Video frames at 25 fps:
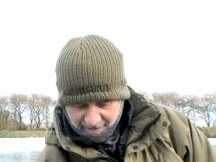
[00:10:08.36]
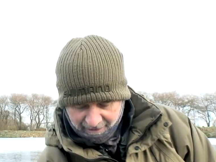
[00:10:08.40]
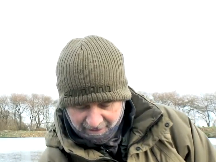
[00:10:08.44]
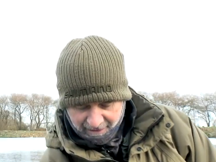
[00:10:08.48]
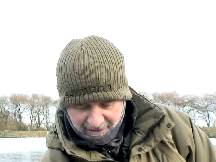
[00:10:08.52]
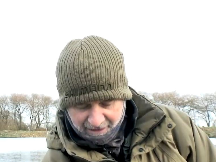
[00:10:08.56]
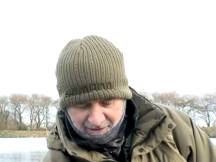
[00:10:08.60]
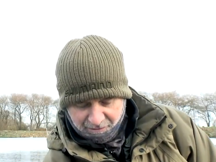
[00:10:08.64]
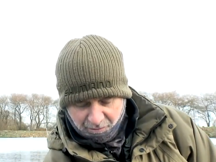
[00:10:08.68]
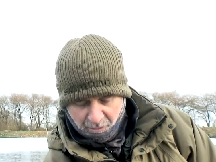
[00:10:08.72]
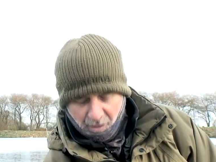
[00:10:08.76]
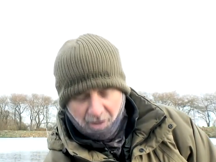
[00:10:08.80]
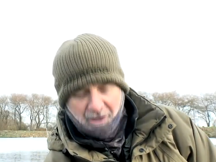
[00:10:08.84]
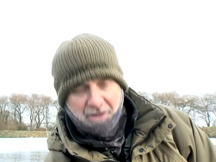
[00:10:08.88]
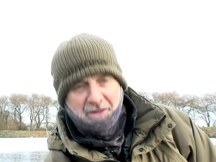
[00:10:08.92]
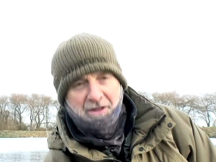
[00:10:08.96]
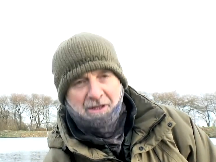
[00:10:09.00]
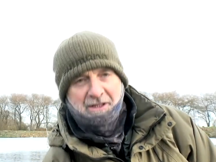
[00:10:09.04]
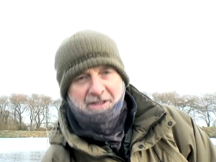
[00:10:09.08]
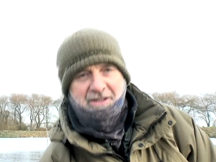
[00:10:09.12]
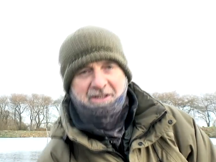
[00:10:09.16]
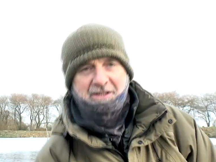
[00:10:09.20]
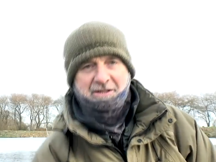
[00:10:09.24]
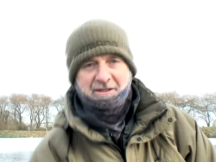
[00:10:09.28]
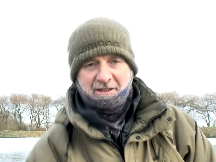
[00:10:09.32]
Here's one
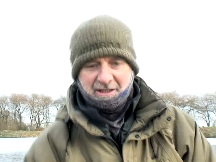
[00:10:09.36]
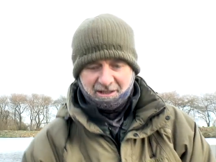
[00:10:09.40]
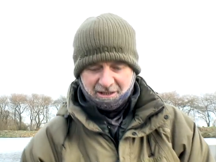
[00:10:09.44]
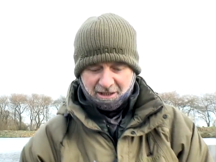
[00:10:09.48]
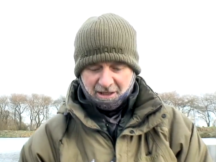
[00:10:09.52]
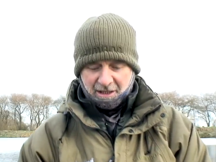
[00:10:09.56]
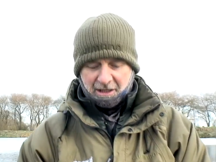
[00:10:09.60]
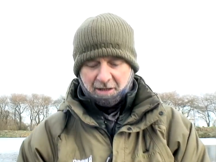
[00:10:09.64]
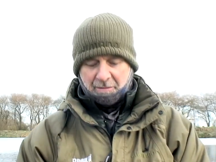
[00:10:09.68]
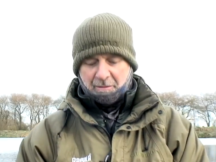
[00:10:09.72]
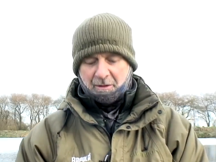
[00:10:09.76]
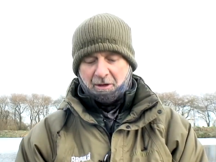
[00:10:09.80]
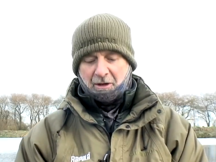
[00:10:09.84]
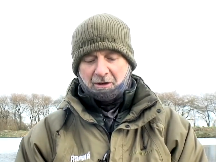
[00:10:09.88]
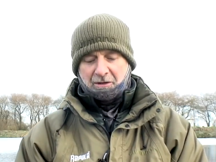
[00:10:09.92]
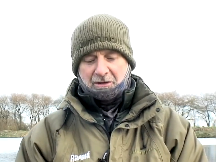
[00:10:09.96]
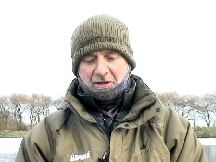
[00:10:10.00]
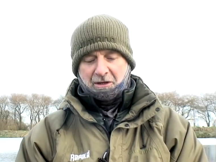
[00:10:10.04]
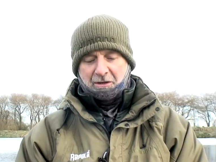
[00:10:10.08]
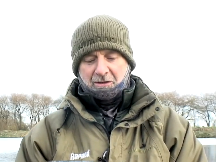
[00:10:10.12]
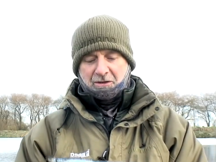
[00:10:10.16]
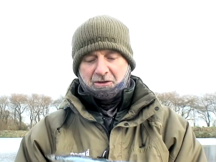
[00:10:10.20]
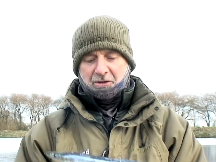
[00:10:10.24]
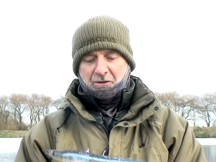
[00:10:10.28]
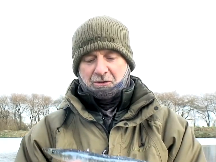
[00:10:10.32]
that is a little bit
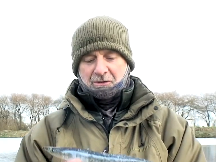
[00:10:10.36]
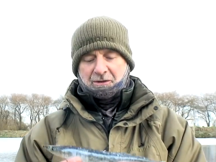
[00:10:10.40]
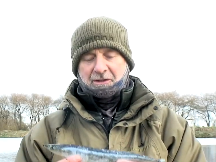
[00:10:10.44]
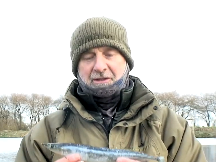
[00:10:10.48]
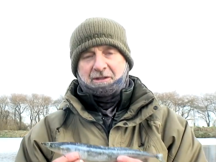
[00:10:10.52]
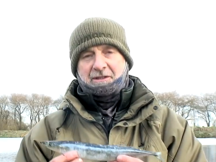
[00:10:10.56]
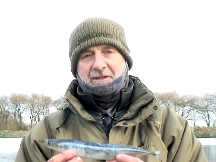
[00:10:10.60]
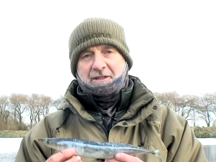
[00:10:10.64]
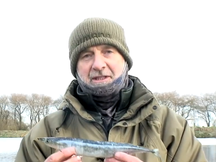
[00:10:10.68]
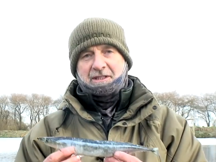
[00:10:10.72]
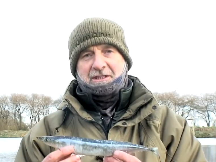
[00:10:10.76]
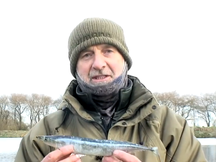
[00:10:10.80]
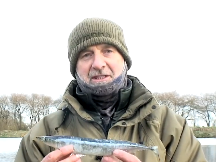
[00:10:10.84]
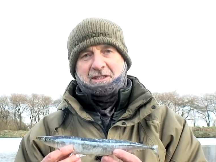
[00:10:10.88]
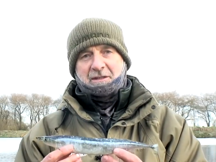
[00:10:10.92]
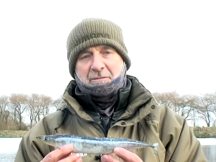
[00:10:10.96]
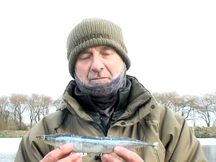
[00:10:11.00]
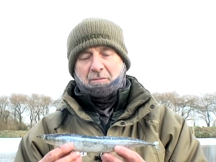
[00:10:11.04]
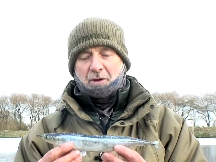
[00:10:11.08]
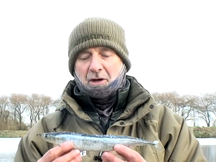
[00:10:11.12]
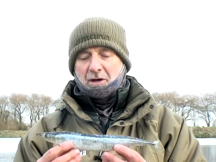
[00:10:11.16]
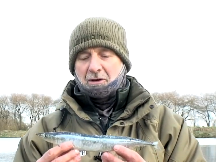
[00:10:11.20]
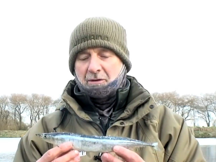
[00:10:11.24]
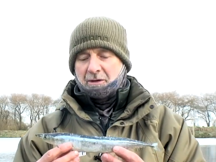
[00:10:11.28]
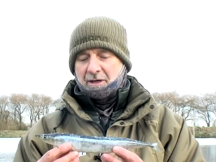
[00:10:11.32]
unusual. This is a
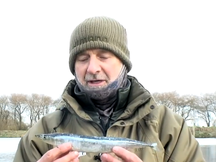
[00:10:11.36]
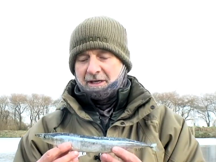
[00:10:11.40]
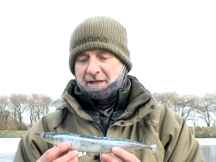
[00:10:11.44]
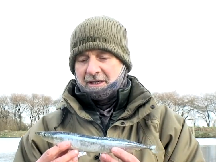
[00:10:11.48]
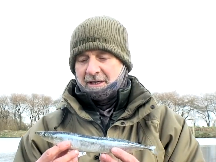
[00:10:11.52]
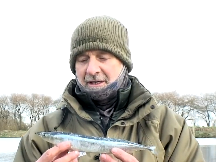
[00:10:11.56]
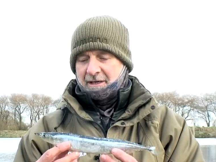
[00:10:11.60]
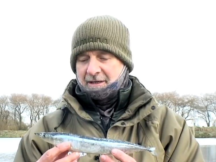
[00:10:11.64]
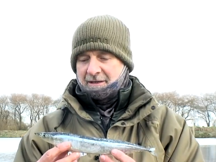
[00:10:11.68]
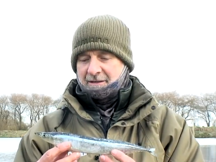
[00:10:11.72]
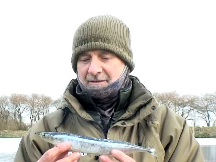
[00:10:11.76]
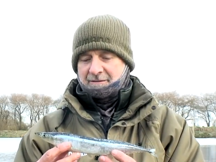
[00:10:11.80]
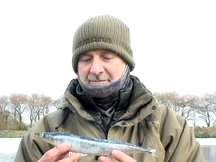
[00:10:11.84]
bluey.